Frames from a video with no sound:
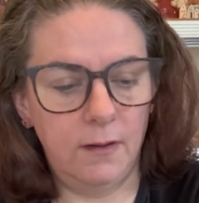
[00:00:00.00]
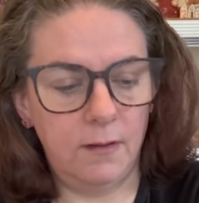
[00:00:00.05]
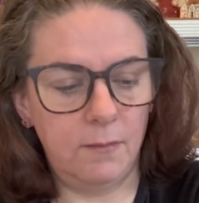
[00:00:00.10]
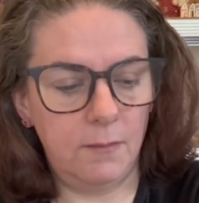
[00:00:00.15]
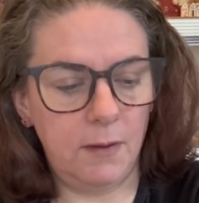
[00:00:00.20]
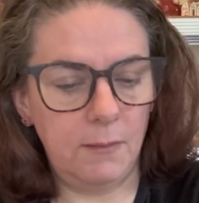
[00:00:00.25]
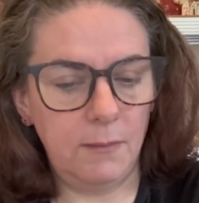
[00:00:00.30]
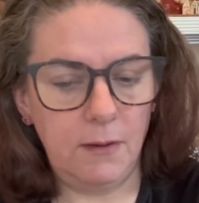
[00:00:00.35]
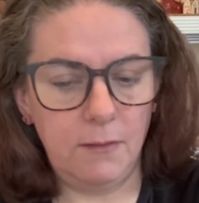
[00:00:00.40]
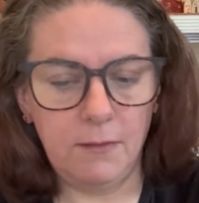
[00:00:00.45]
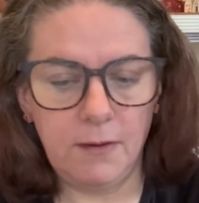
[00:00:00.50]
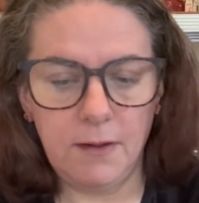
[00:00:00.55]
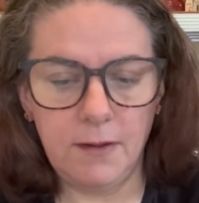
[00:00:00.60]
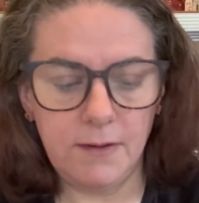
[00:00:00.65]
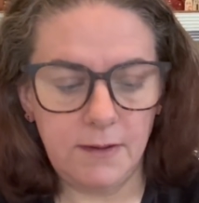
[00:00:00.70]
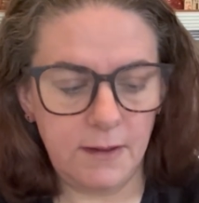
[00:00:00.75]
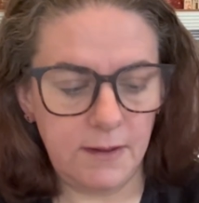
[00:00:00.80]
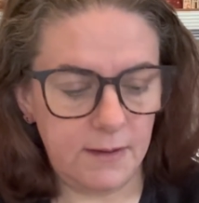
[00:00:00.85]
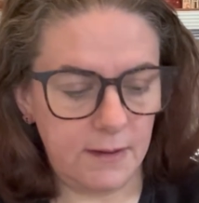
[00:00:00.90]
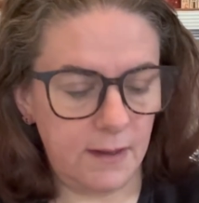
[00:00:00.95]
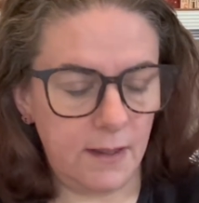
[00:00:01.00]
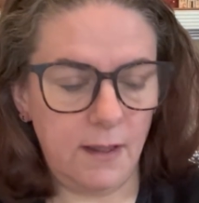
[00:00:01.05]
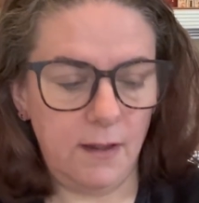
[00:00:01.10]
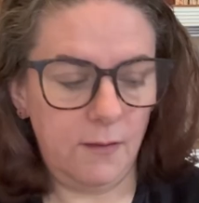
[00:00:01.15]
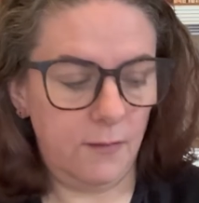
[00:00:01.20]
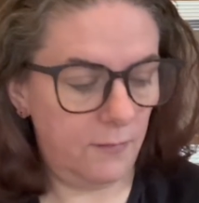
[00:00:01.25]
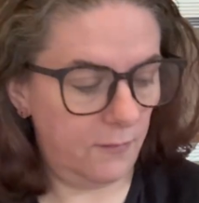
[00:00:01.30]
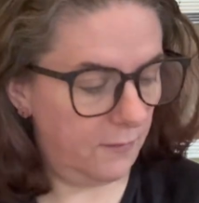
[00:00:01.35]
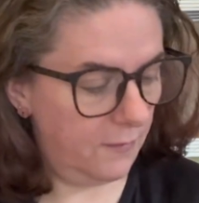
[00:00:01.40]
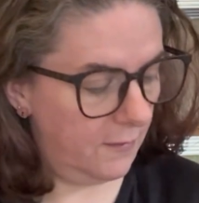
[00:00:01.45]
mummy vases
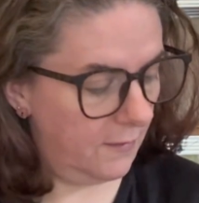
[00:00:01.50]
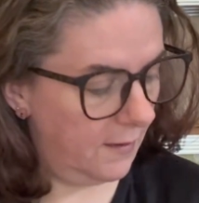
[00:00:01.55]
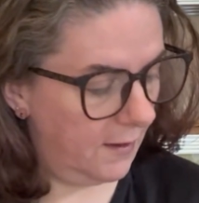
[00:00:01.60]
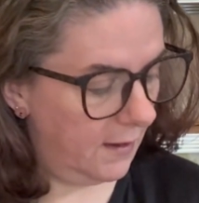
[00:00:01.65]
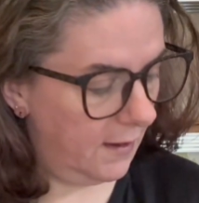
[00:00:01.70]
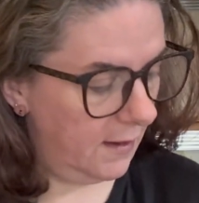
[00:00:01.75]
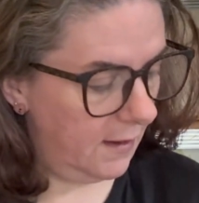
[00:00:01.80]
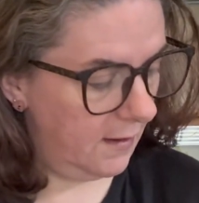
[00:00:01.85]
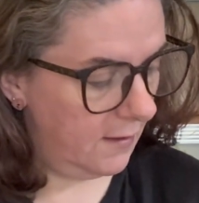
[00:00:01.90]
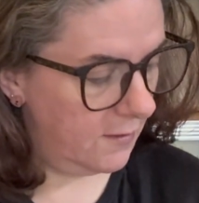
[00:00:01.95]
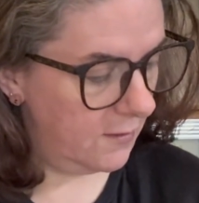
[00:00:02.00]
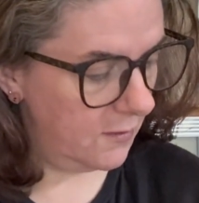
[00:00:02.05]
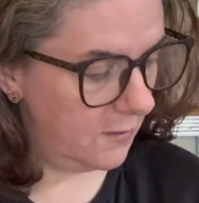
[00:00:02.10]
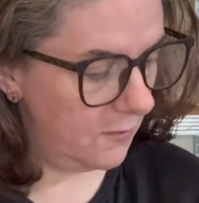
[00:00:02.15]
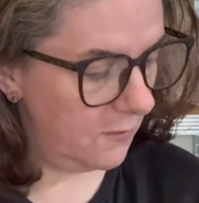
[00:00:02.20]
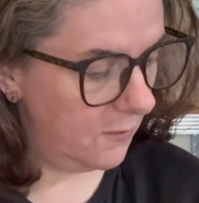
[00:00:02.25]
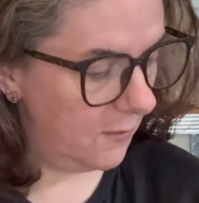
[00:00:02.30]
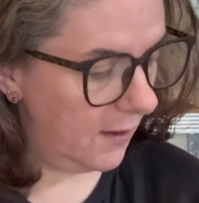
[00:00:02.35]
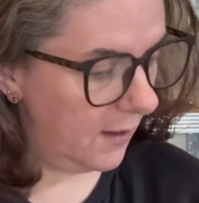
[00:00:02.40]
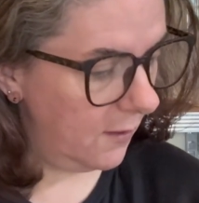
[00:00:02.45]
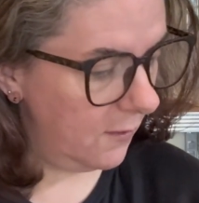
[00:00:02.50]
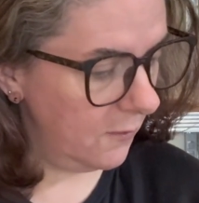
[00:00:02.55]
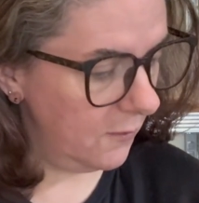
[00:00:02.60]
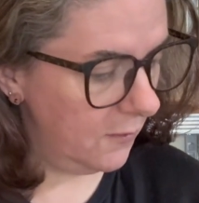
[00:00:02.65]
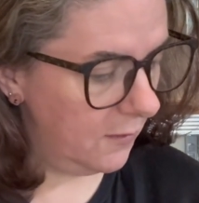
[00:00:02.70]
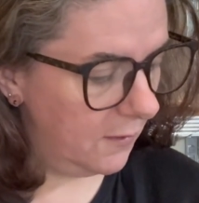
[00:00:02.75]
if they do well.